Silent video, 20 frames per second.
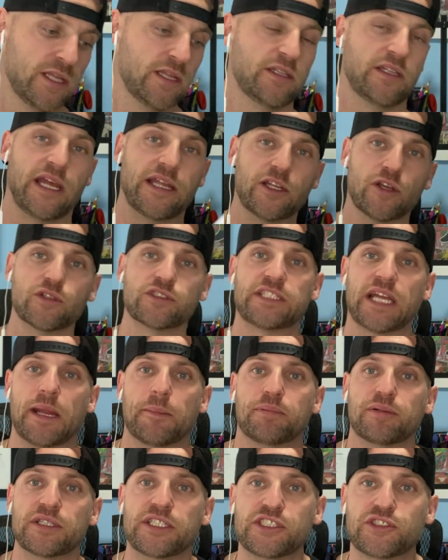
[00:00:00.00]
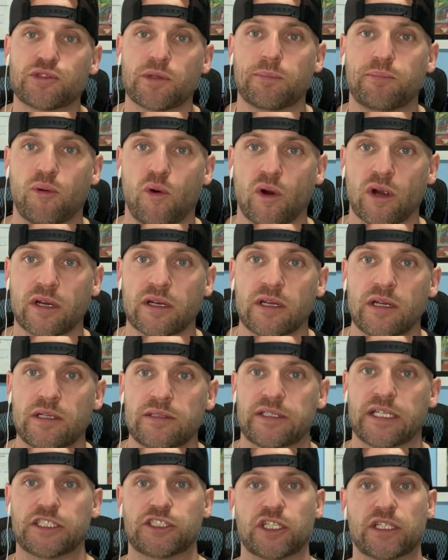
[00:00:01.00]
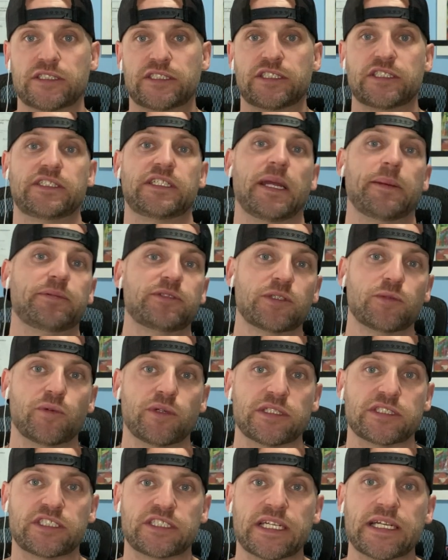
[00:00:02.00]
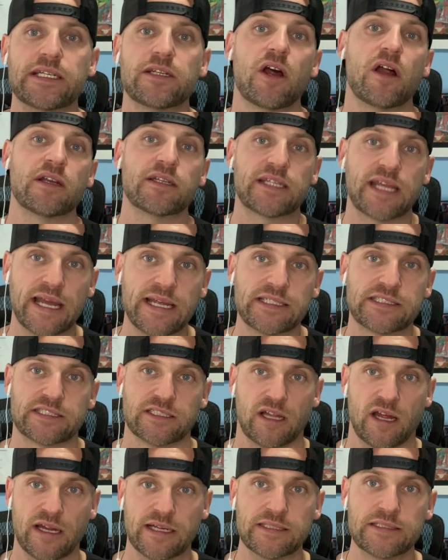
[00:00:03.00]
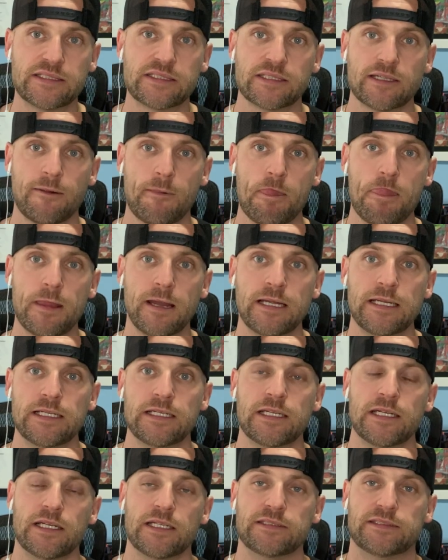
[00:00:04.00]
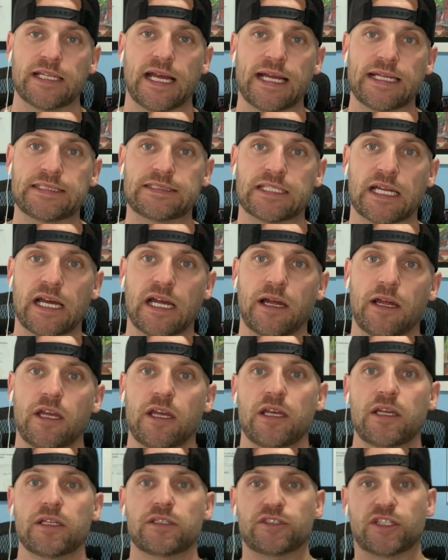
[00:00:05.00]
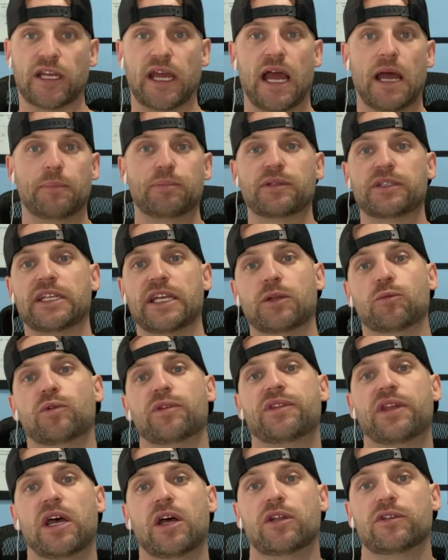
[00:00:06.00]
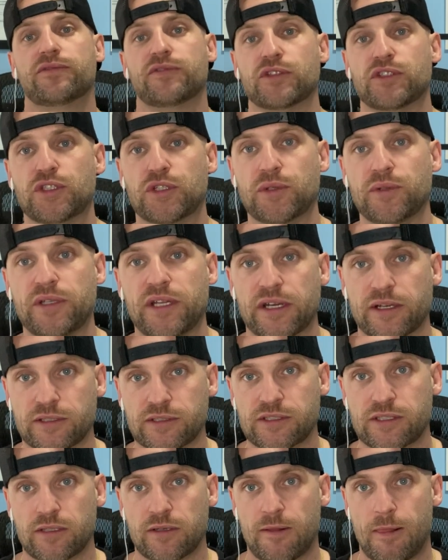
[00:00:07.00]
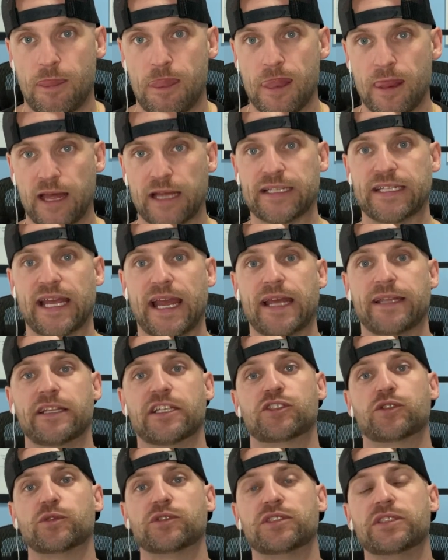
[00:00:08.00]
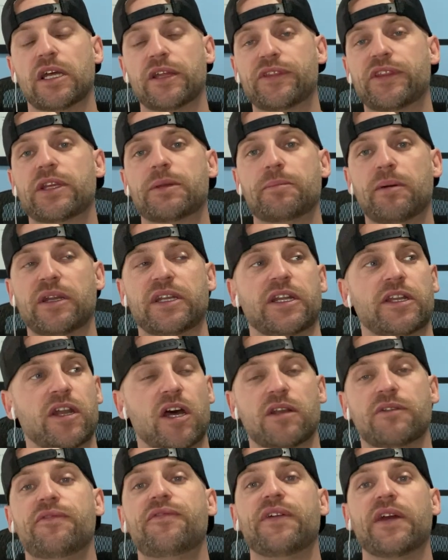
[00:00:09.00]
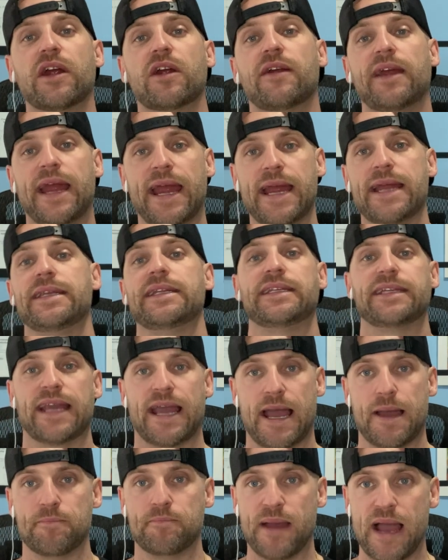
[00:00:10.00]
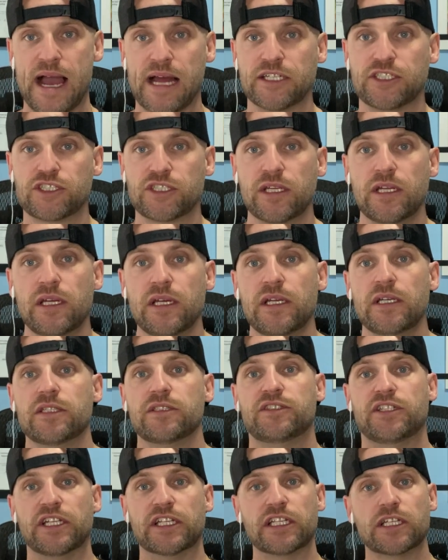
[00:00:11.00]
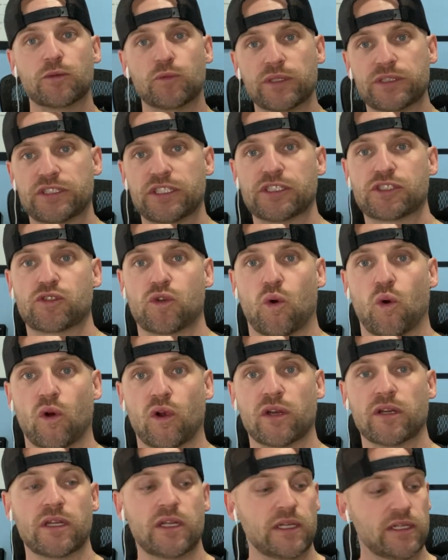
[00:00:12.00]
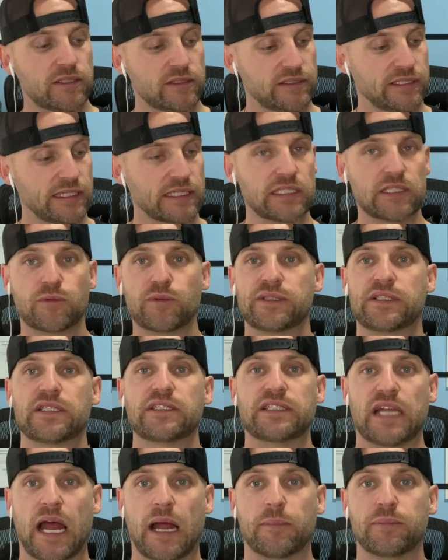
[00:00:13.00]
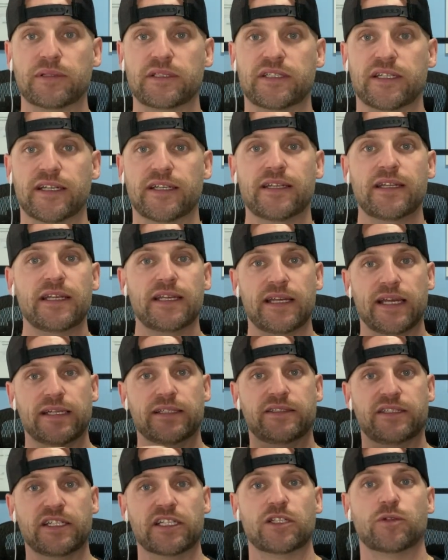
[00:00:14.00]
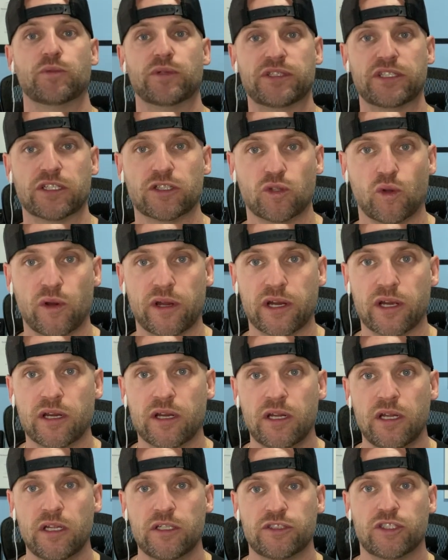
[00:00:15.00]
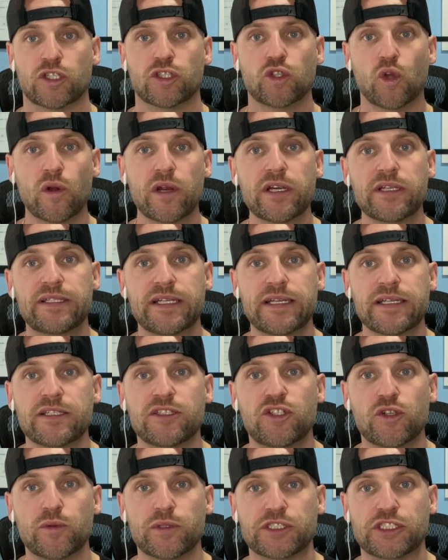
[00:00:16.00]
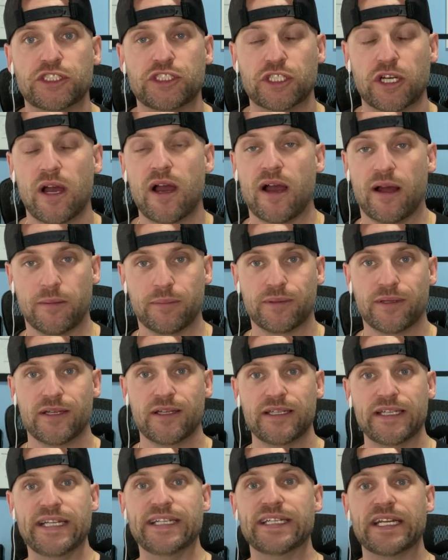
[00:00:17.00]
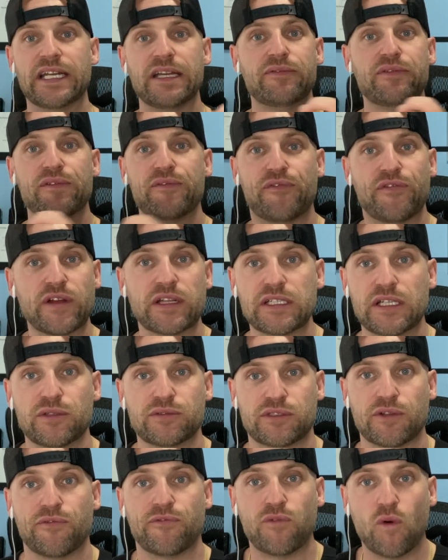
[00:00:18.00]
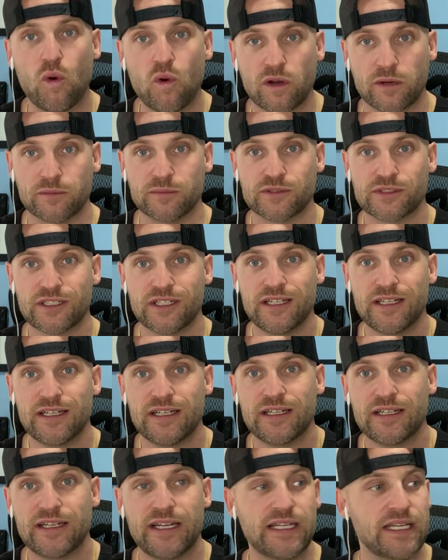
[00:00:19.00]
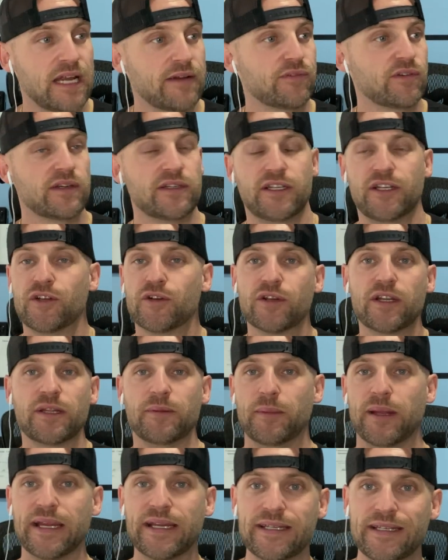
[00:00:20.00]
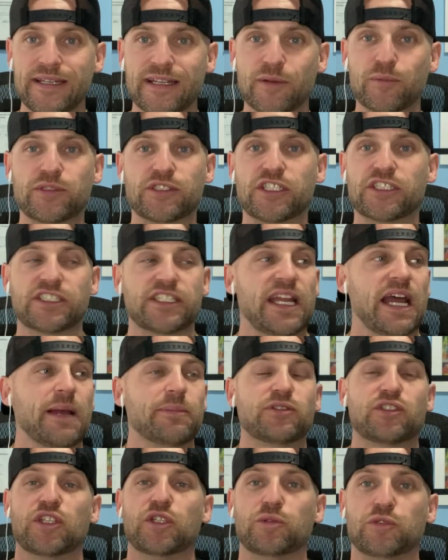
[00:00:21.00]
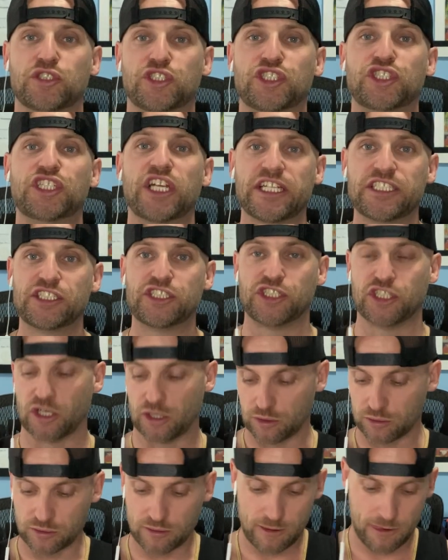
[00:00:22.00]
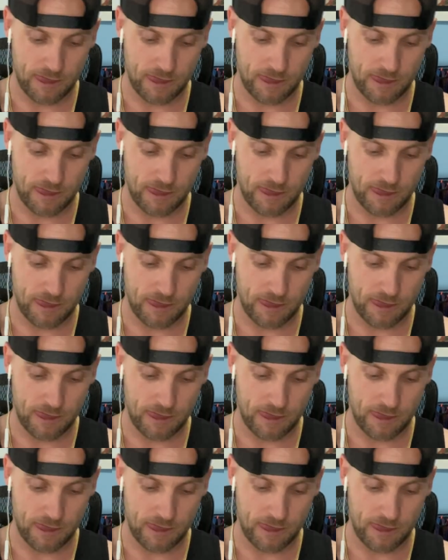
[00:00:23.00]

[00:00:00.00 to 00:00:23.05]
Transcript: And there was that police report that Justice Gibson would have seen on case lines that the applicant withheld for 2 years. Again, this was nothing but an unfair handicap match, dealing with this court, dealing with this applicant, and dealing with the lawyer. The lawyer didn't do his job. He didn't even fill out the forms. He never, you know what I mean? It was just an absolute shit show.